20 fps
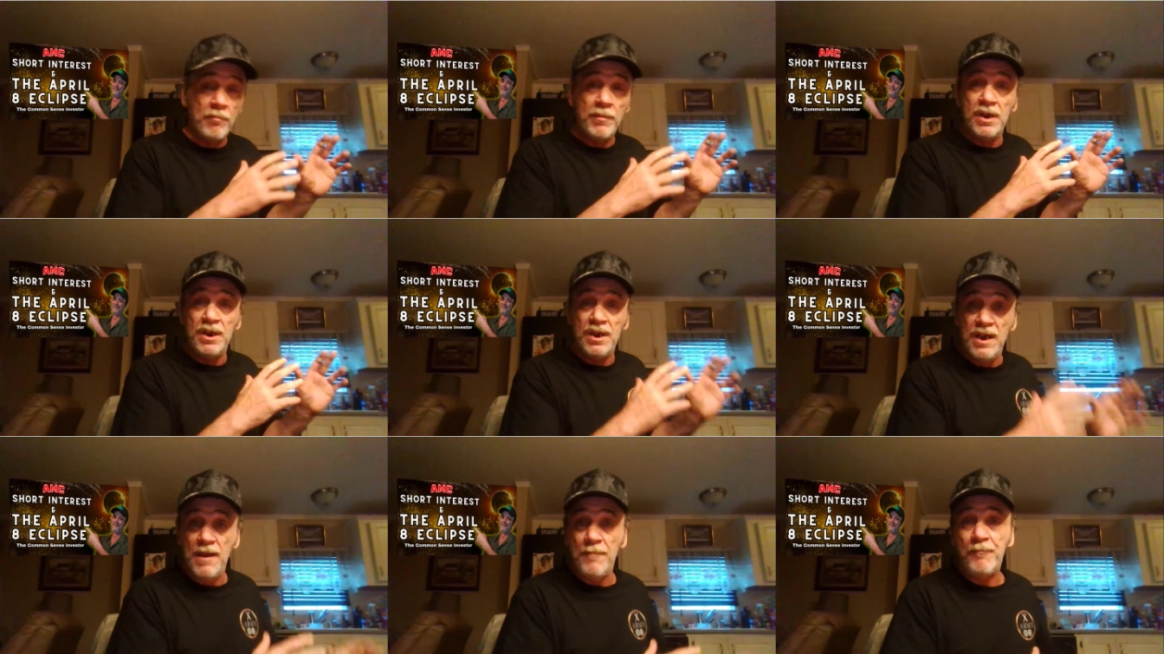to
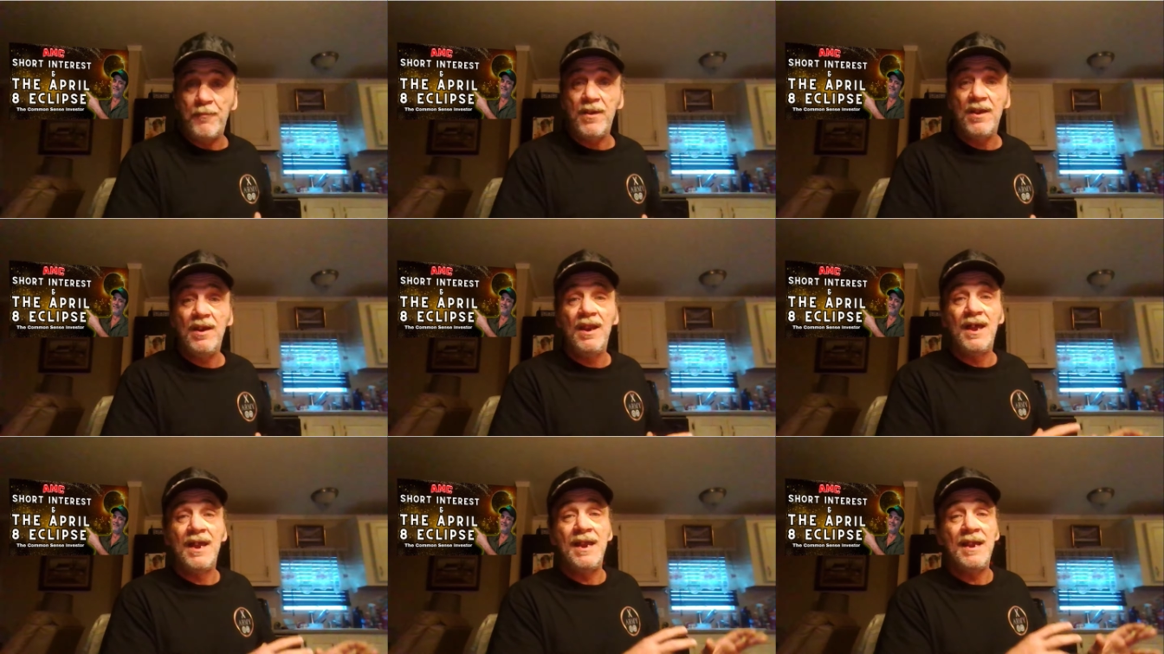
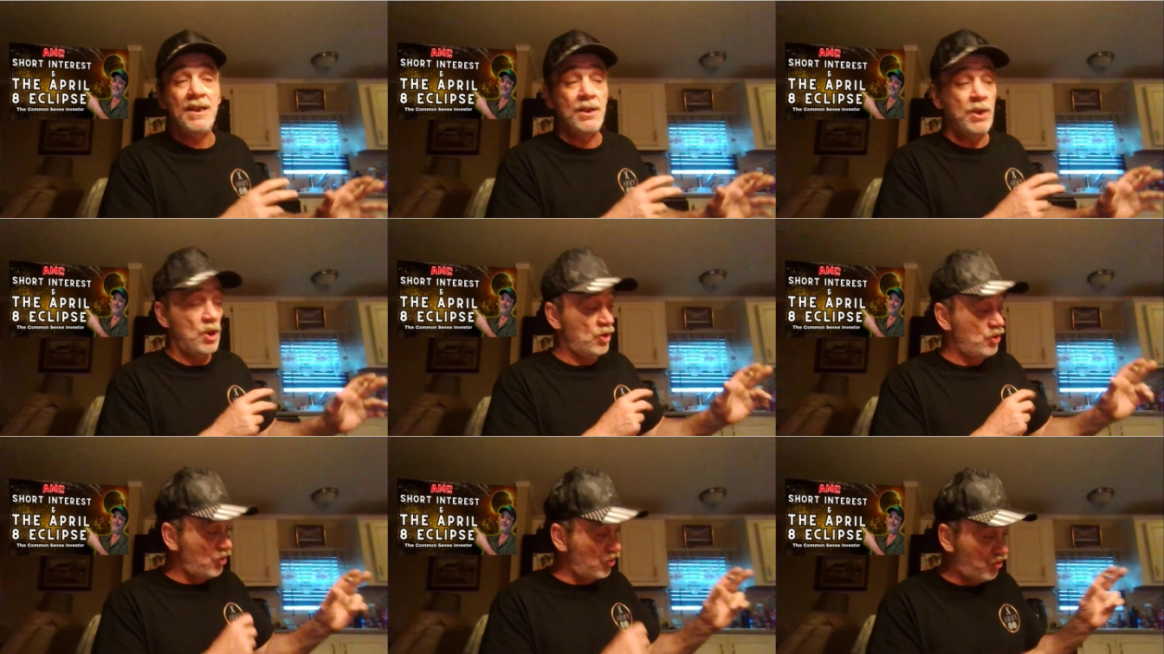manipulate
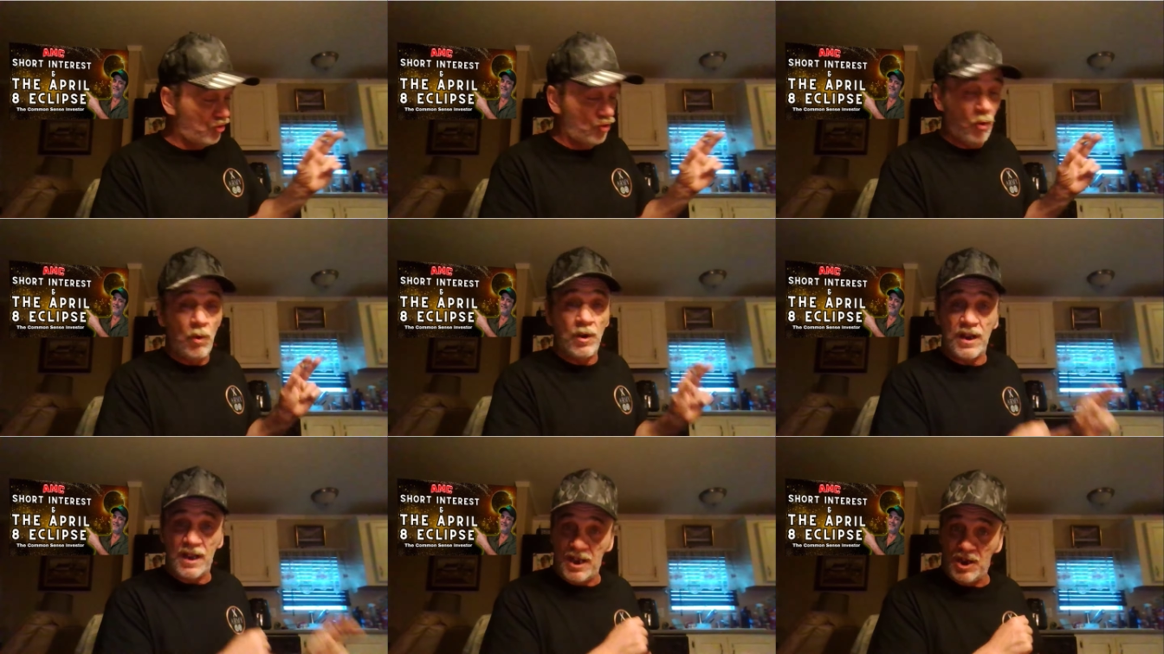the
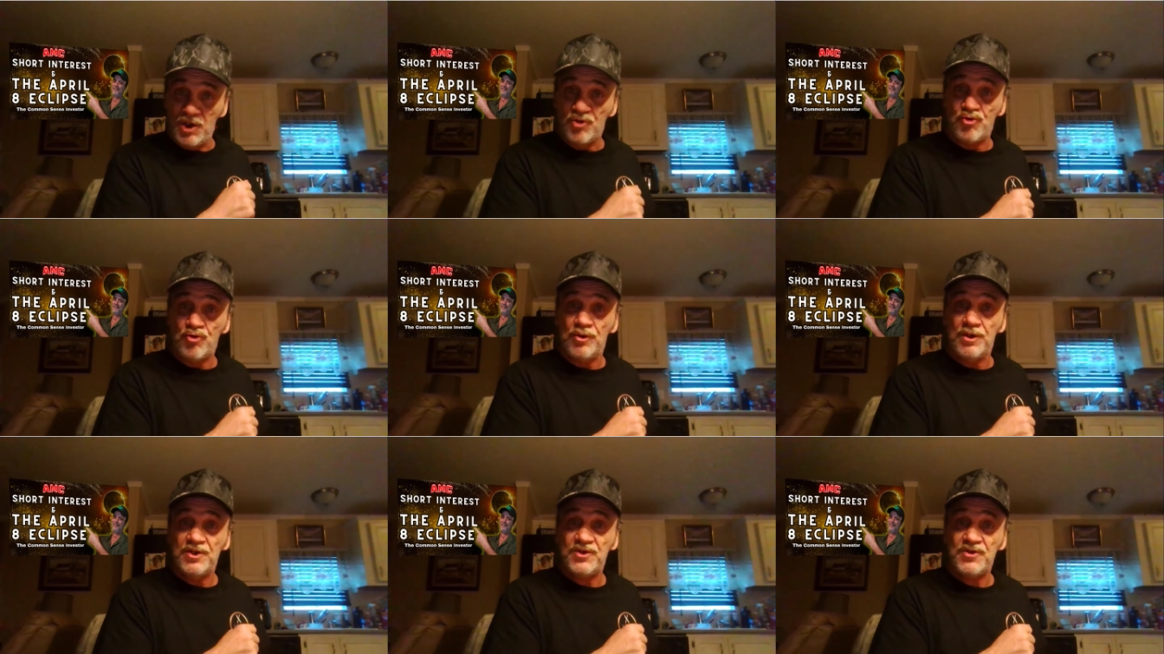short
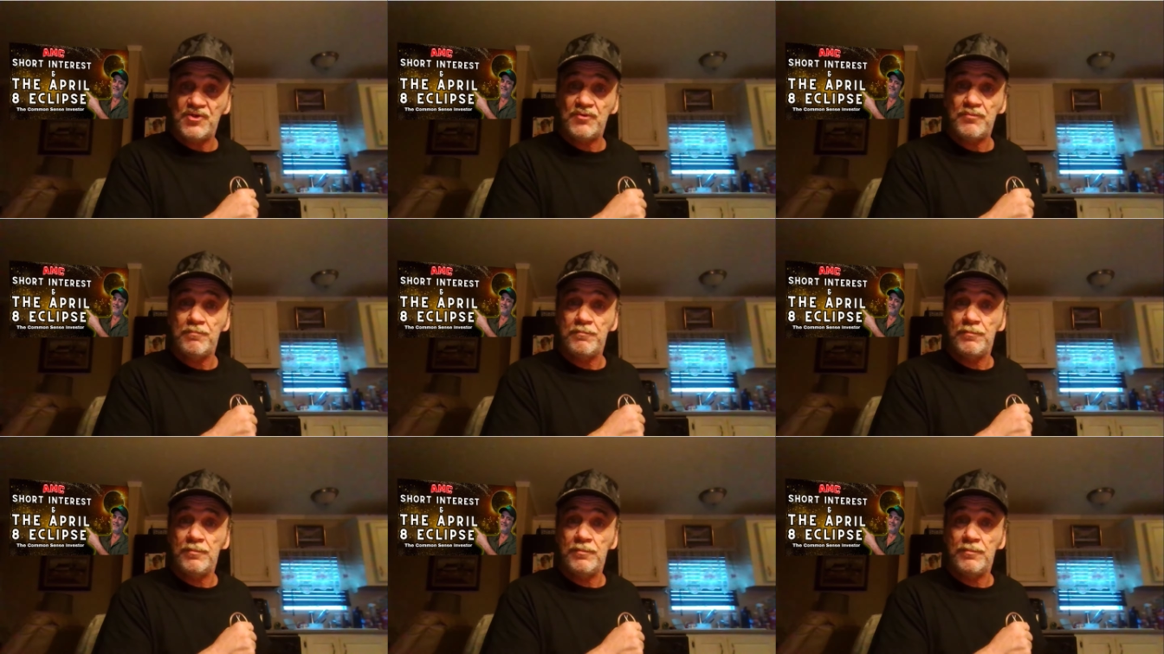interest,